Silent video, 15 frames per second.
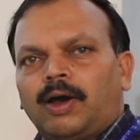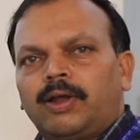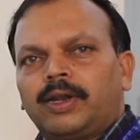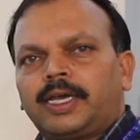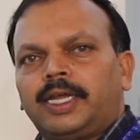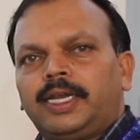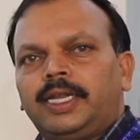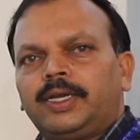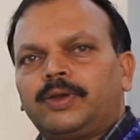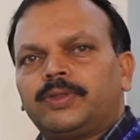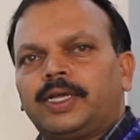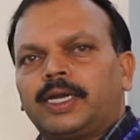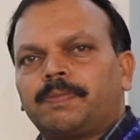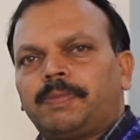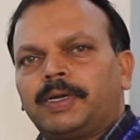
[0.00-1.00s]
alkali to
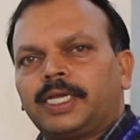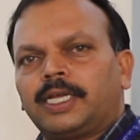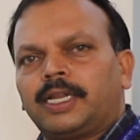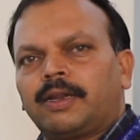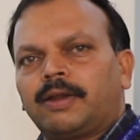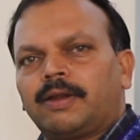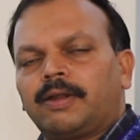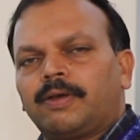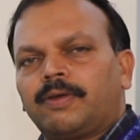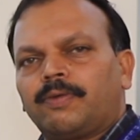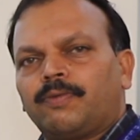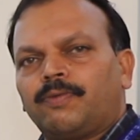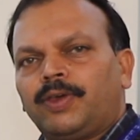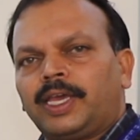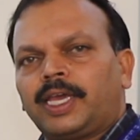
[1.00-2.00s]
that particular
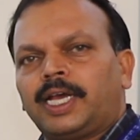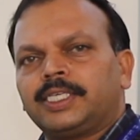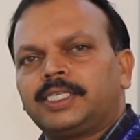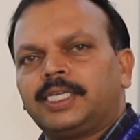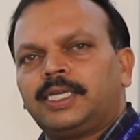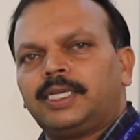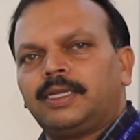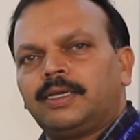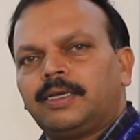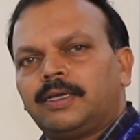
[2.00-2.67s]
weak acid,